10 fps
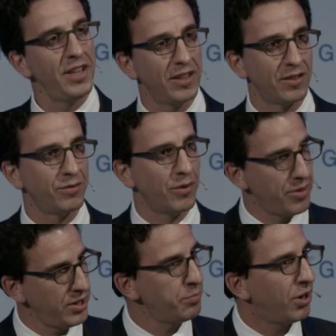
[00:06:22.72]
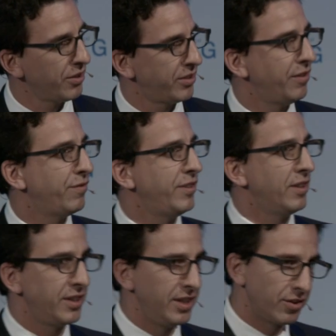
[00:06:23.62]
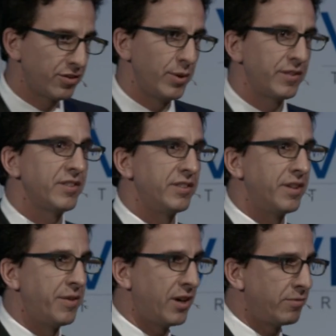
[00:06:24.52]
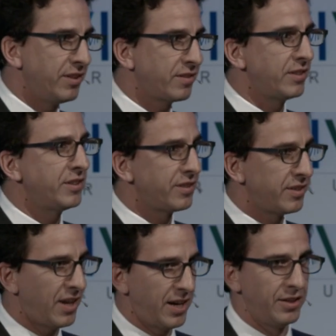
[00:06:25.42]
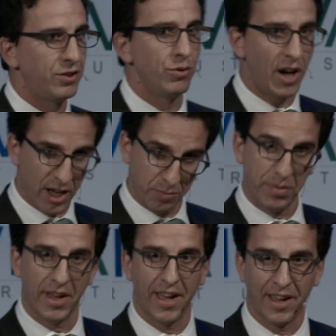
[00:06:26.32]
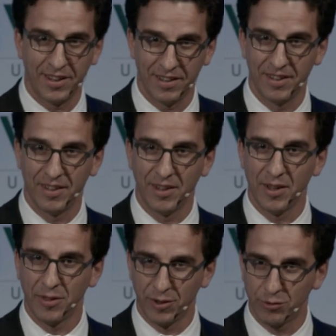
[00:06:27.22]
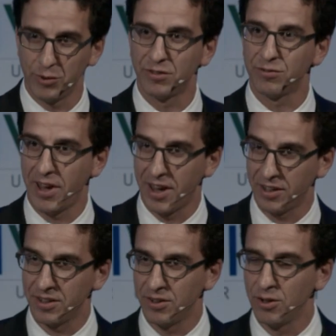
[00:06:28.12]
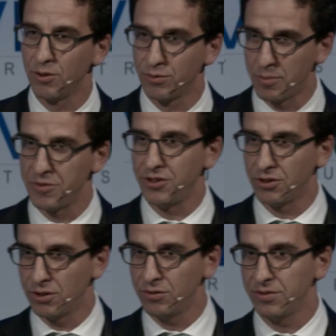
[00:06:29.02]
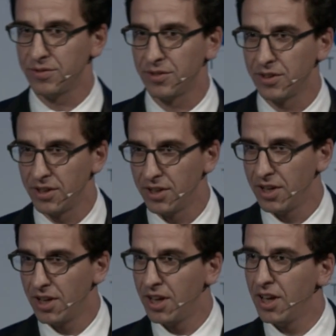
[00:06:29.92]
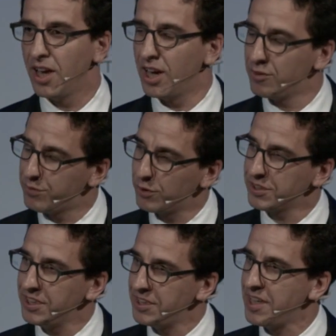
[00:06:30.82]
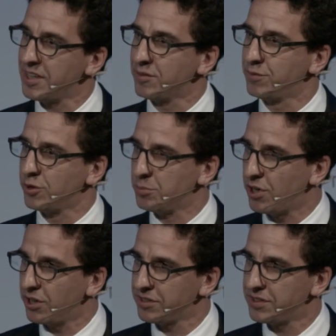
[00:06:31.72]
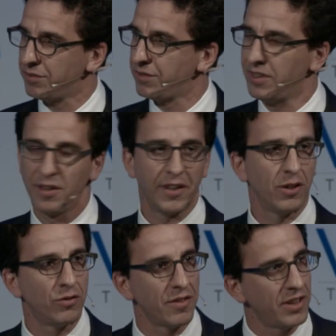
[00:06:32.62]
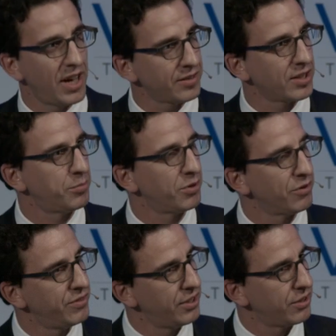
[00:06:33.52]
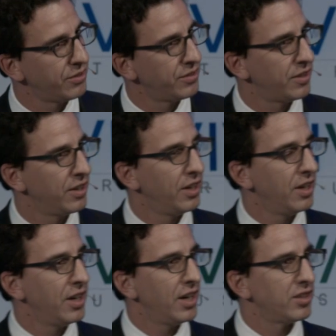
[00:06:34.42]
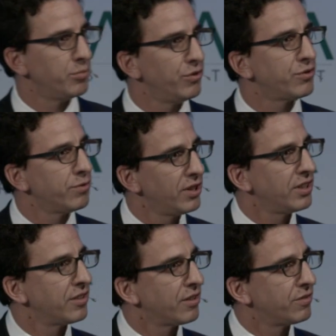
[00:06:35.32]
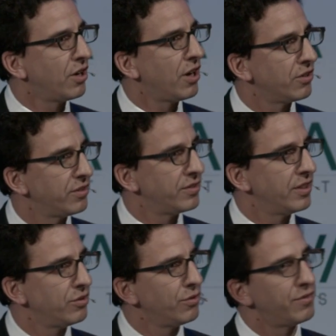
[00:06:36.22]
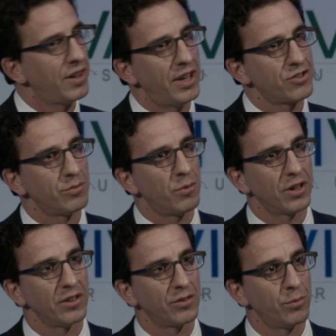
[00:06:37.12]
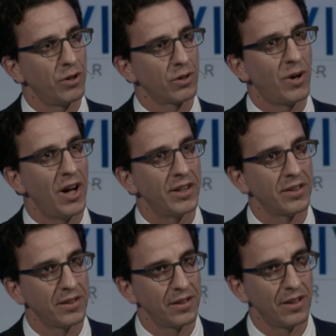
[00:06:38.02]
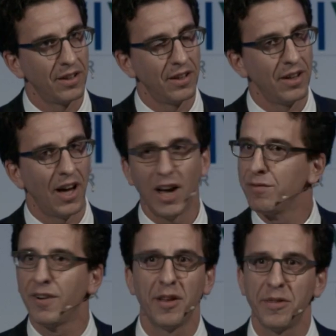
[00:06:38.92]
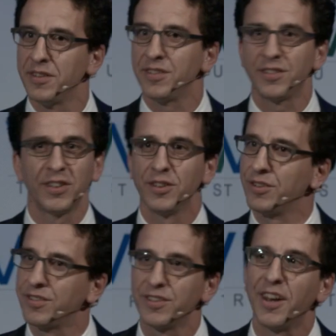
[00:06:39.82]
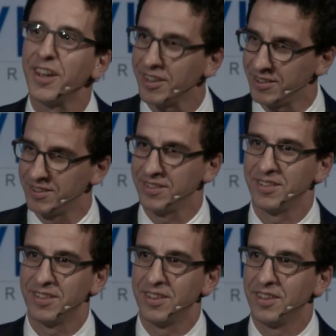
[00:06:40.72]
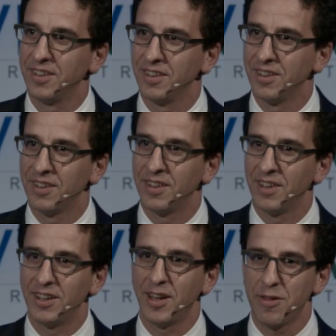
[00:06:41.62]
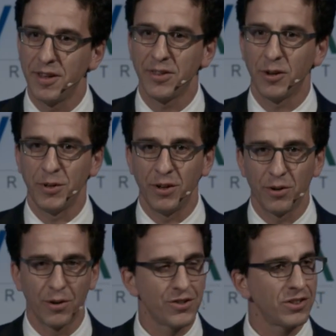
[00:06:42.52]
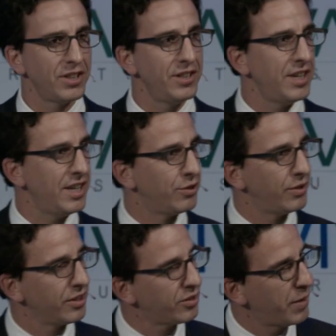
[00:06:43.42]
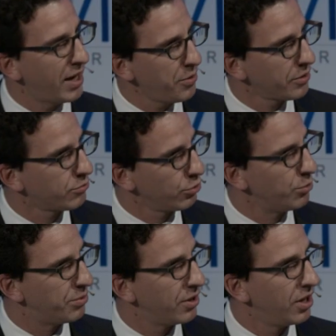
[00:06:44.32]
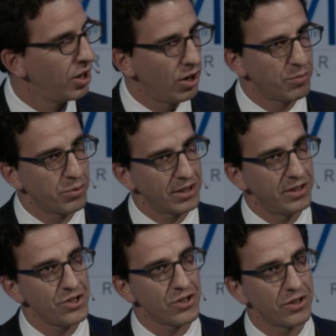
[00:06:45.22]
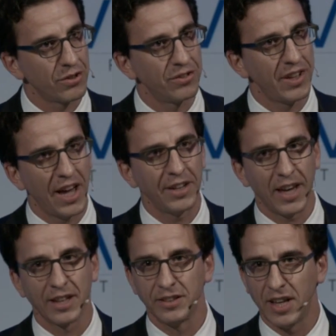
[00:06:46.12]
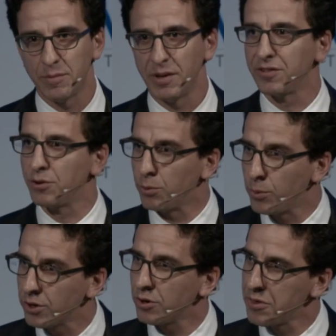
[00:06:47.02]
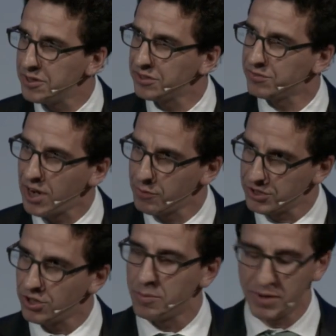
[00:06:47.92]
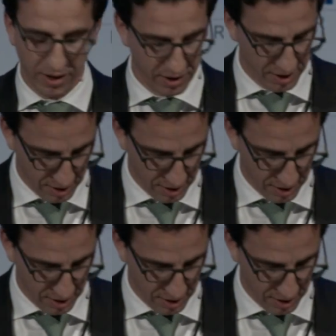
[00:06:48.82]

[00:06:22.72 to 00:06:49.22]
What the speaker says: hits for the policy field here in Switzerland that recently decided to unpeg the Swiss franc from the euro. And 14 hits for a policy field that over the last couple of years has moved trillions of dollars into financial markets worldwide. I find this stunning. And I think that we urgently need to expand the group of practitioners and academics who work on this very topic